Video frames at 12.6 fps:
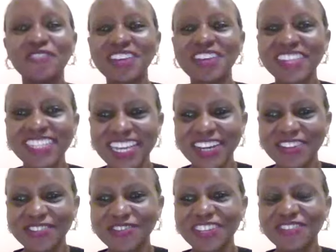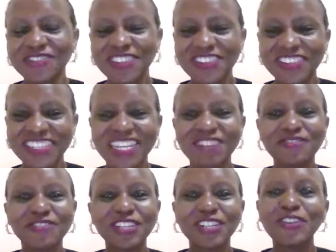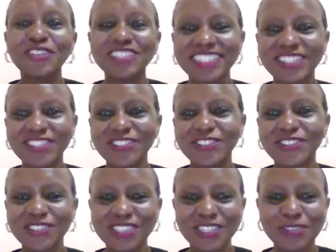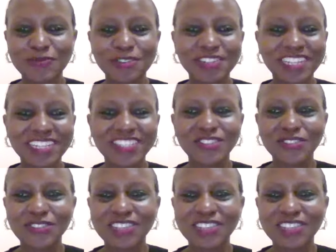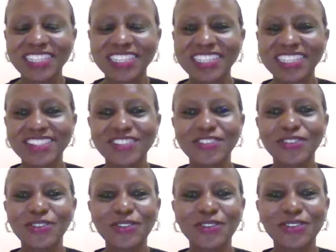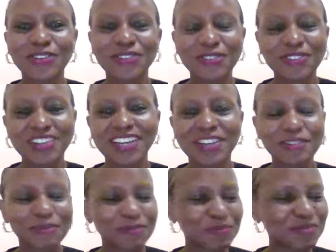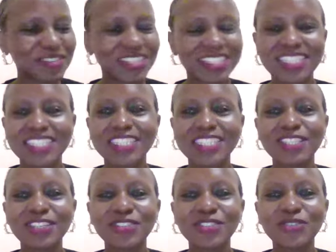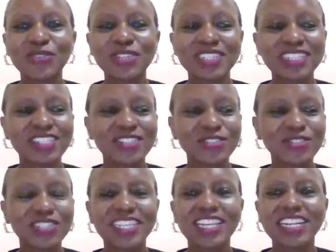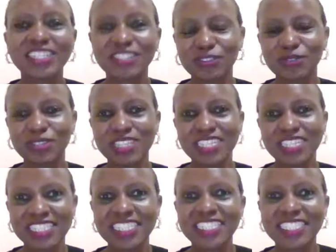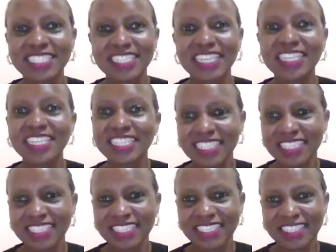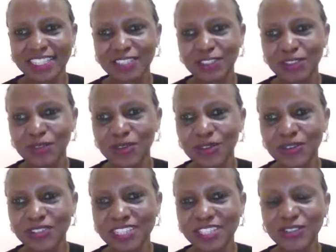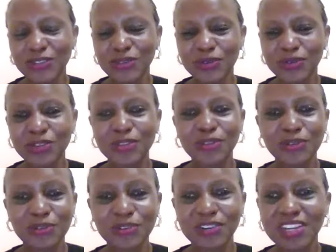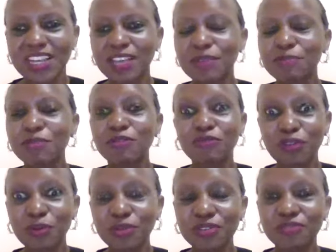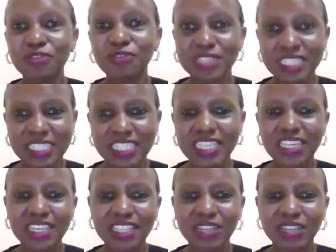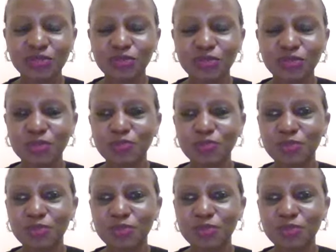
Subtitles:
Fair enough. Fair enough. We all need to use these products, surely. So it's not a luxury. It is a necessity. So we all need to, before we fall sick, that